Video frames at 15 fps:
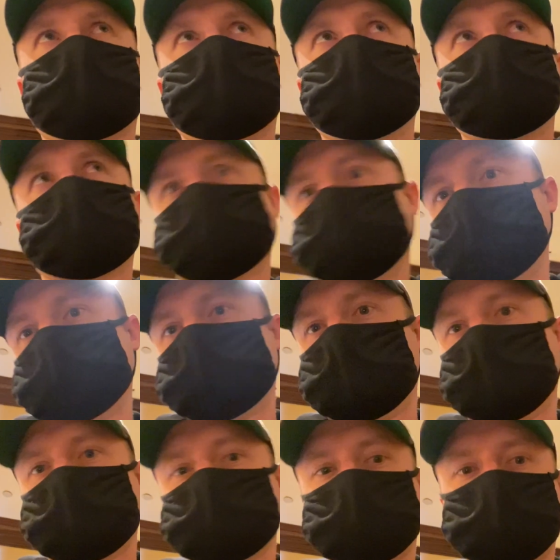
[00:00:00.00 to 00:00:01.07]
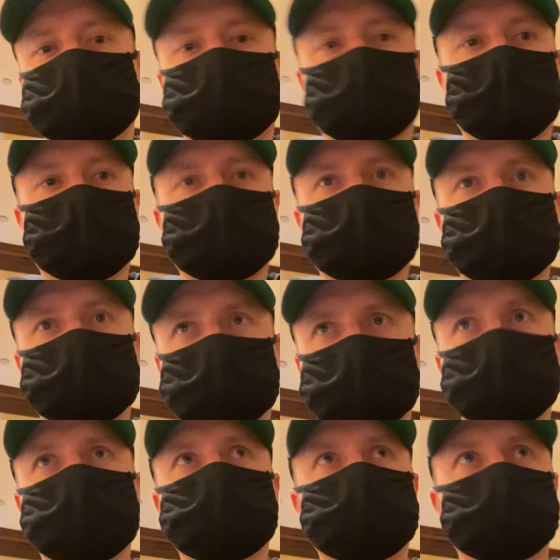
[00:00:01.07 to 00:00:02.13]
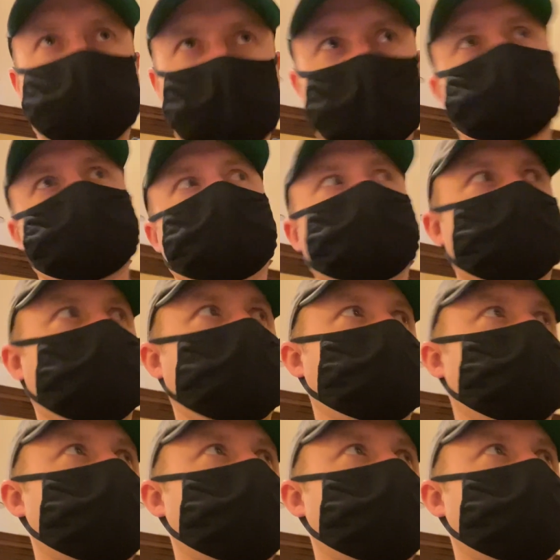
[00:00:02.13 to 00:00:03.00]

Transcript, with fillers: It's tough to actually find the real blackjack games,